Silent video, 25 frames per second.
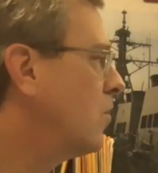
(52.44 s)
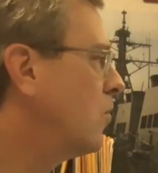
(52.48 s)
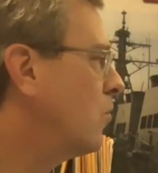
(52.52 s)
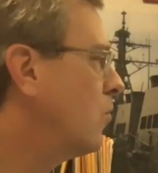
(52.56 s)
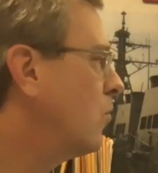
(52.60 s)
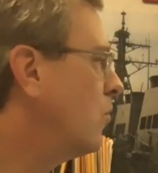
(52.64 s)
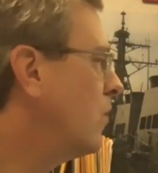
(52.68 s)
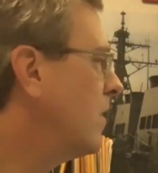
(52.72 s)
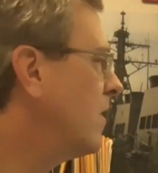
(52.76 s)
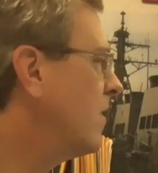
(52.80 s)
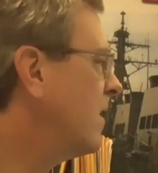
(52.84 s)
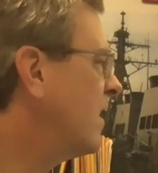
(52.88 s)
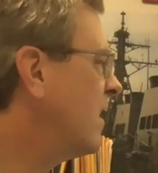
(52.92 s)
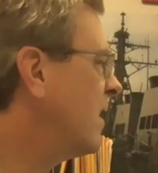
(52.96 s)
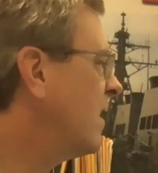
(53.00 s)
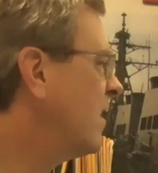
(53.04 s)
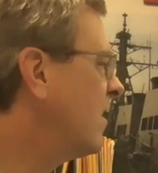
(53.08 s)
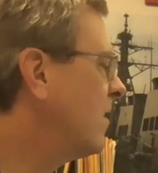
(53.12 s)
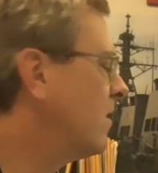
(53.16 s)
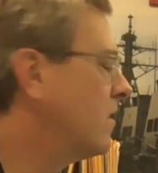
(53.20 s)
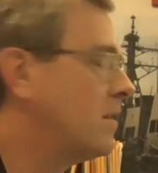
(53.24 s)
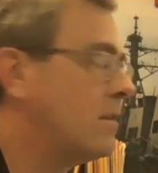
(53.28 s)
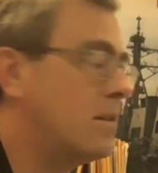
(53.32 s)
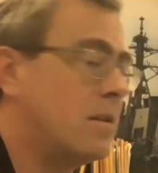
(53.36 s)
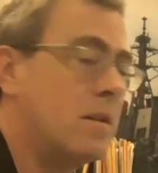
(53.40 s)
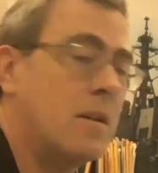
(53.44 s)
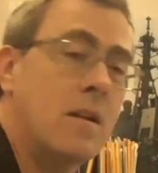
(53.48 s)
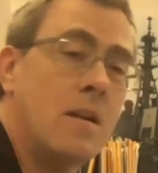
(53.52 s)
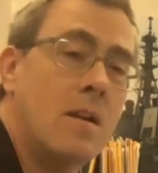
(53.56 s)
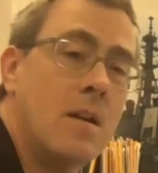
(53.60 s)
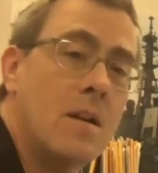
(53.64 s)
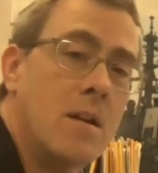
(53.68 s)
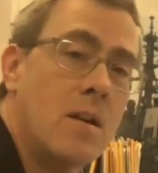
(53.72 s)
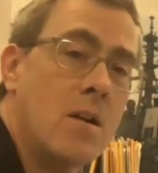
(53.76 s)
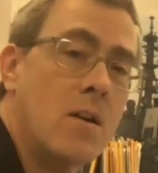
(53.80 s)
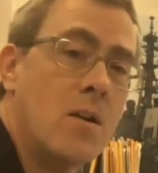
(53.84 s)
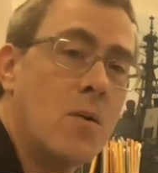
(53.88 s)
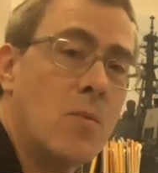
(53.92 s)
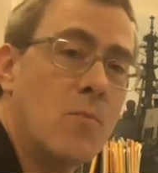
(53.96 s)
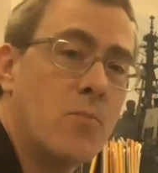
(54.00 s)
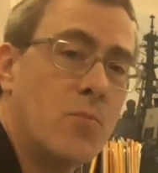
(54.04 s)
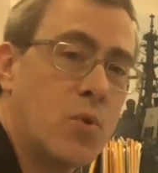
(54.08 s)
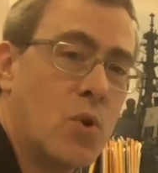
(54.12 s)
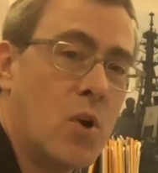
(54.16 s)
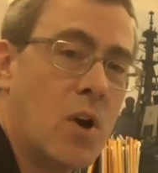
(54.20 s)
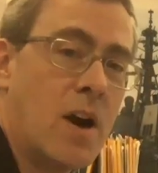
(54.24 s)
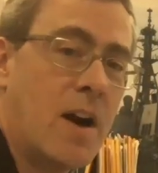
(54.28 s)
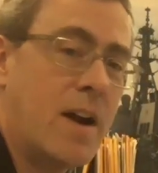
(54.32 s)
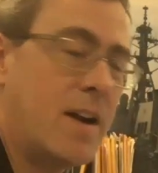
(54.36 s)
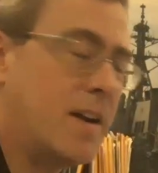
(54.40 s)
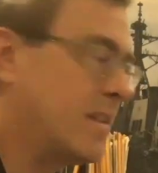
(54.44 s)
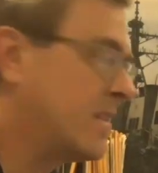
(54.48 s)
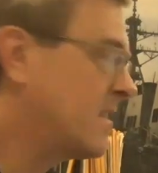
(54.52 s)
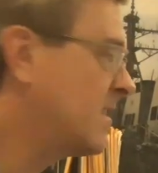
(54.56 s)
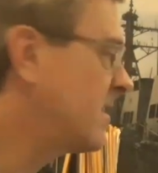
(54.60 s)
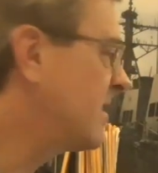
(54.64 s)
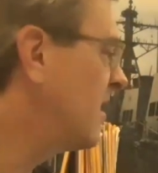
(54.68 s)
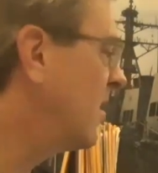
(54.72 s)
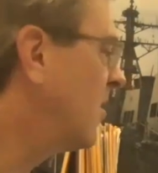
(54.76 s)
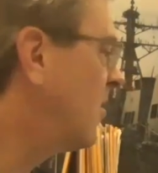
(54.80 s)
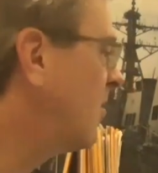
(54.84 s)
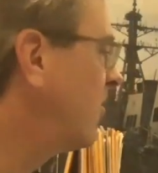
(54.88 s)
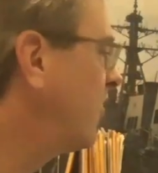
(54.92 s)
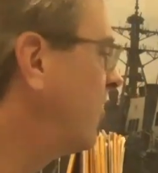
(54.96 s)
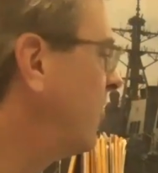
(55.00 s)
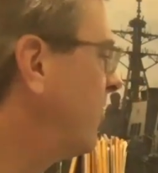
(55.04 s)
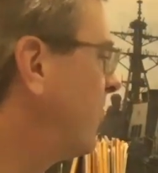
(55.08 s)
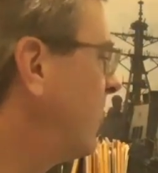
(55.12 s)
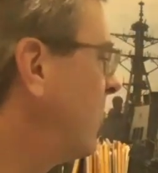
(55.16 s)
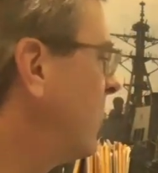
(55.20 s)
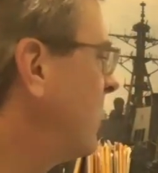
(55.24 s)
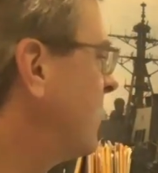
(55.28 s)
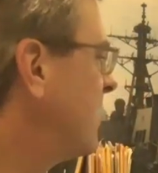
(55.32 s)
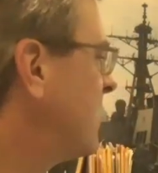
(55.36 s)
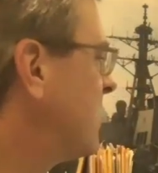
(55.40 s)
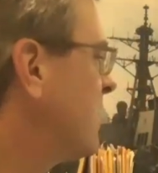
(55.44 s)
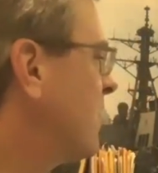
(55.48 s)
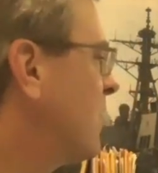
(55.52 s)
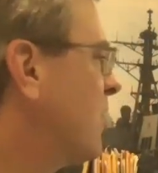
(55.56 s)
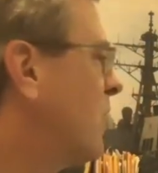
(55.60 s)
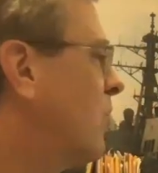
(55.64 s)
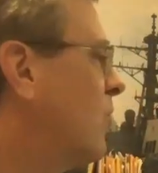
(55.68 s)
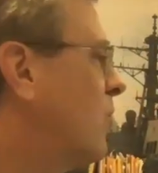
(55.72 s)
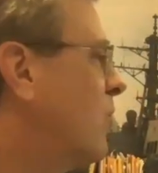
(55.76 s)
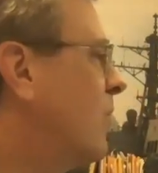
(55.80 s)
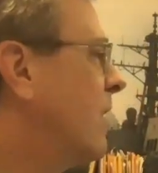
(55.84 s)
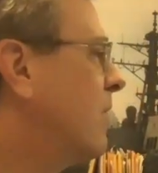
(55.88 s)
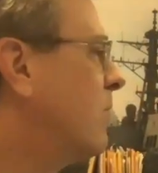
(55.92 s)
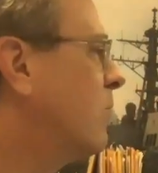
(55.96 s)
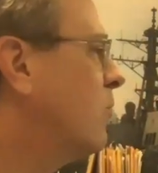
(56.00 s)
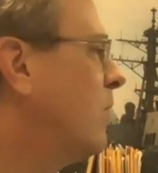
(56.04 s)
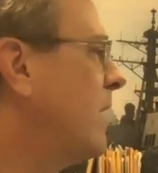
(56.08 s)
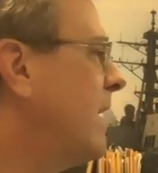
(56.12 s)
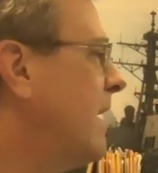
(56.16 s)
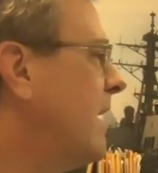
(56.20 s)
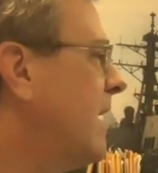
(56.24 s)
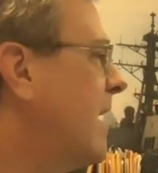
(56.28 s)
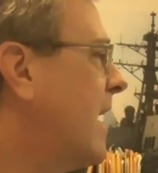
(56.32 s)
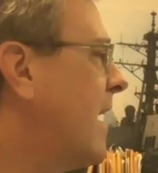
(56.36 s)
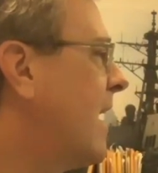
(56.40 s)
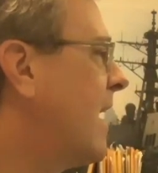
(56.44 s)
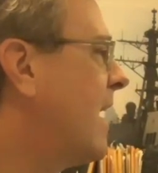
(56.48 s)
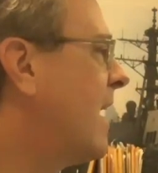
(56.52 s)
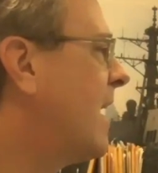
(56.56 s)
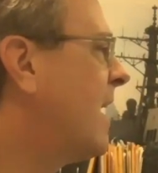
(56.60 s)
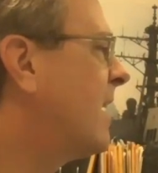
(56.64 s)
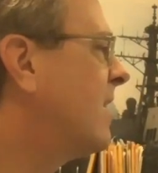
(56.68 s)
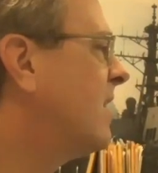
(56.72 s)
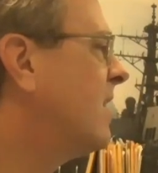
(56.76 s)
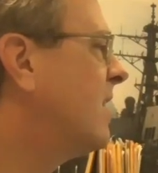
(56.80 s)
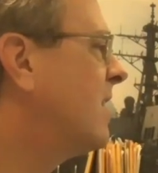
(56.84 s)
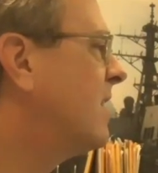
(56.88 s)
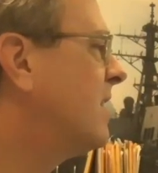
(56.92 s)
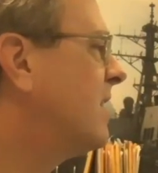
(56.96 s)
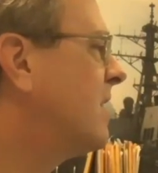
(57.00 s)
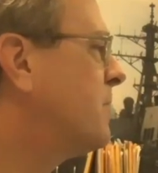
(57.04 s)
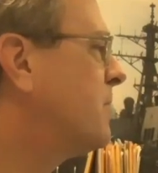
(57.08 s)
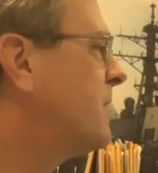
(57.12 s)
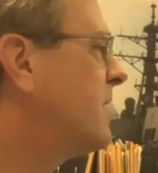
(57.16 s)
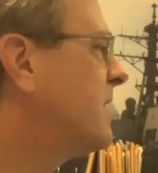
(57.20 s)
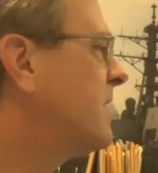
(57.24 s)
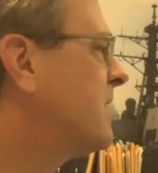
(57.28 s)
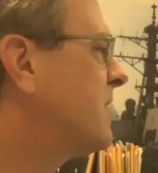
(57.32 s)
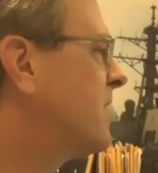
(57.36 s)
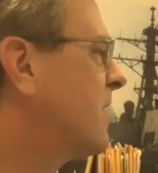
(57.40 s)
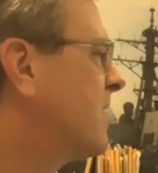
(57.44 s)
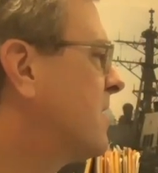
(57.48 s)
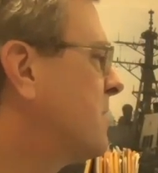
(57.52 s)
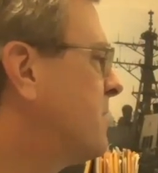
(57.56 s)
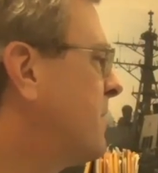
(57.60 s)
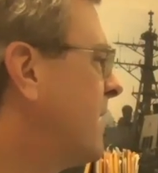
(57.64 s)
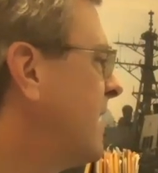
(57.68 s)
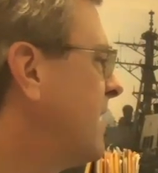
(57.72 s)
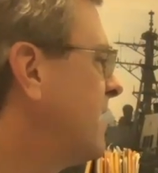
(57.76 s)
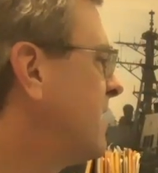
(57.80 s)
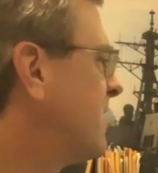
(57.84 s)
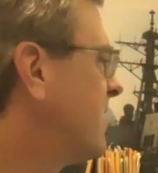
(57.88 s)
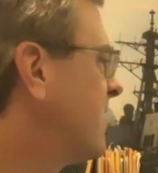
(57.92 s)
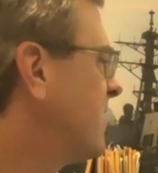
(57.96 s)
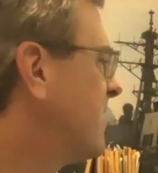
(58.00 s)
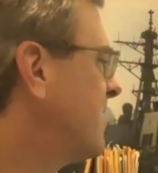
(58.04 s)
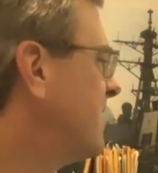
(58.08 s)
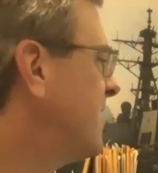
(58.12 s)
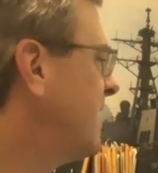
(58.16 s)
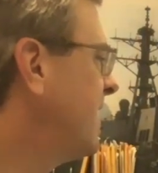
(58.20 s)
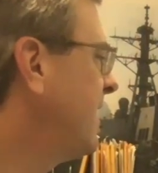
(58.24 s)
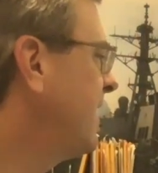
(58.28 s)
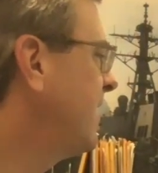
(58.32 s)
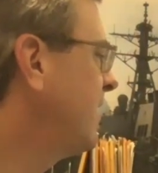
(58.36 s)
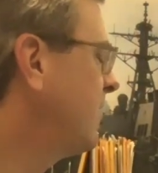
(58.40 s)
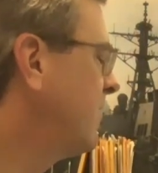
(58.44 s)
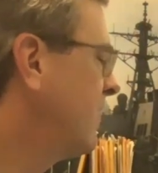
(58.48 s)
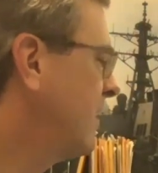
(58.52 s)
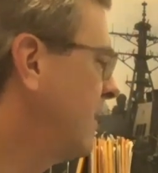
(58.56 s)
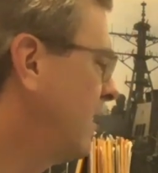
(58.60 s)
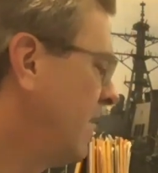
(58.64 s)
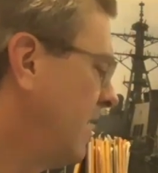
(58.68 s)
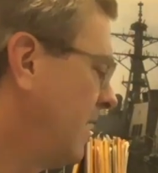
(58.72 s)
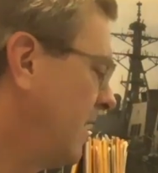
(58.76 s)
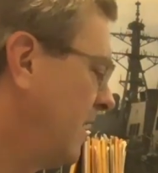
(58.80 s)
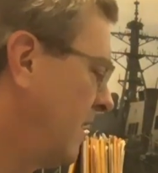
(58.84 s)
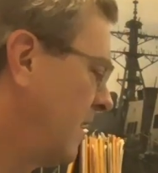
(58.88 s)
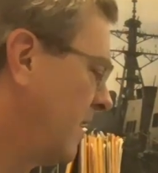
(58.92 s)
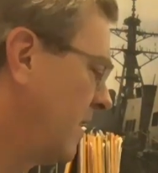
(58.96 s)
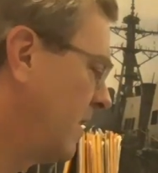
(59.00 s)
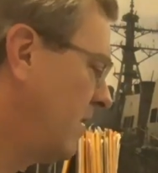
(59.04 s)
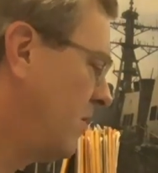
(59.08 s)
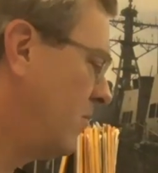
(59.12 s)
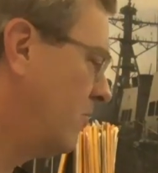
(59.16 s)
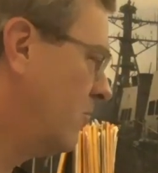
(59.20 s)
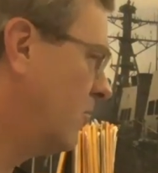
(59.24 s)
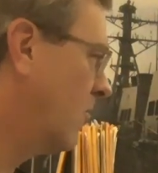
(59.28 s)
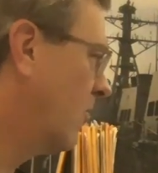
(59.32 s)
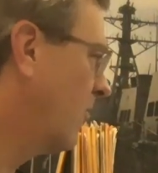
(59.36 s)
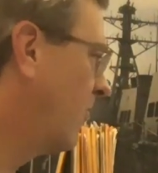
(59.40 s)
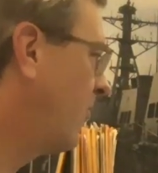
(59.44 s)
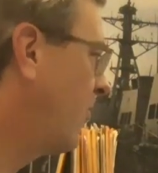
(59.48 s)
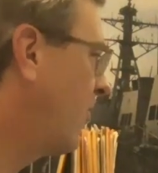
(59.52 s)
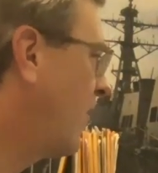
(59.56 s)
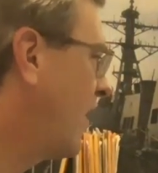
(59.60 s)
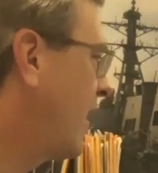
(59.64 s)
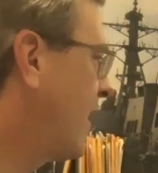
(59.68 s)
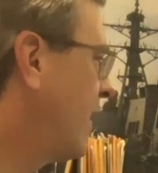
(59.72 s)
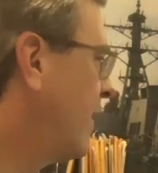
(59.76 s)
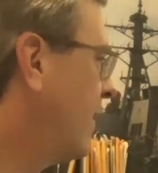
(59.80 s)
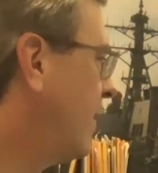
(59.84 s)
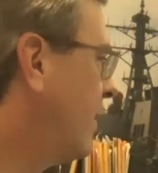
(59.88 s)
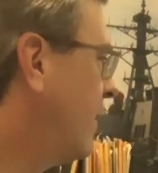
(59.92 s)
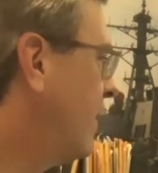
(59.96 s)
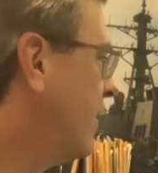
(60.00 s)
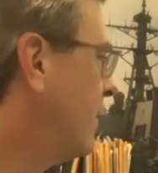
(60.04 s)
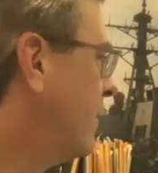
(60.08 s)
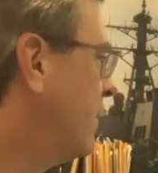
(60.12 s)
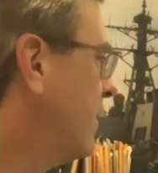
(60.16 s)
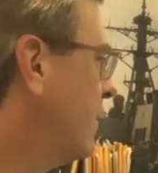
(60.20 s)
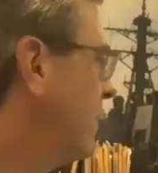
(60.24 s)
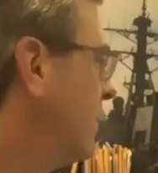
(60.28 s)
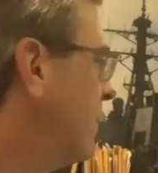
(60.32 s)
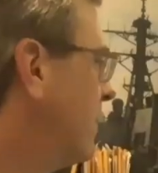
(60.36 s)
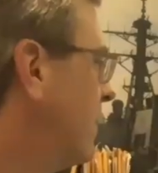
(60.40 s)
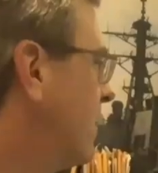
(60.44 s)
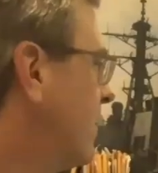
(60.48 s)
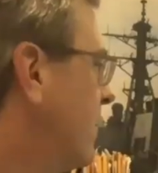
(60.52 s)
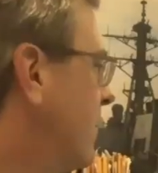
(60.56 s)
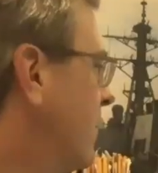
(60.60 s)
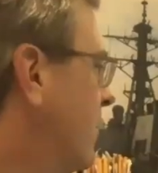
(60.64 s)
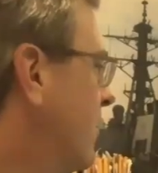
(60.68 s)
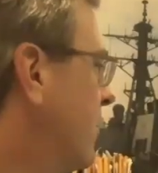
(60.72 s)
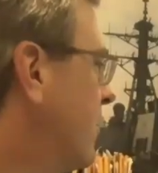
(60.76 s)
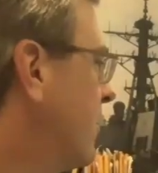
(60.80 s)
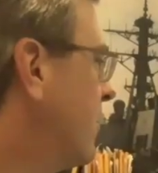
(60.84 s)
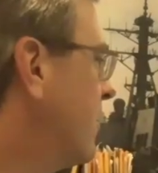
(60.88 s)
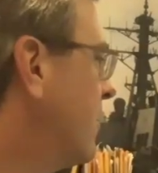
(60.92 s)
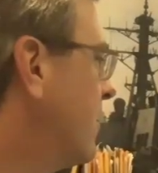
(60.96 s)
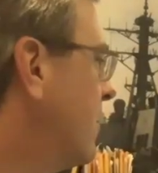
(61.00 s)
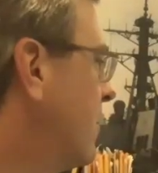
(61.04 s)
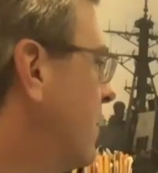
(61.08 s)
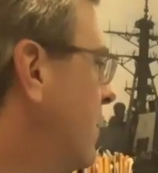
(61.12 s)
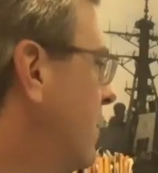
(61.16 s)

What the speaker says: within Pride itself. So when we add a DEP discharge page 13, you will find it under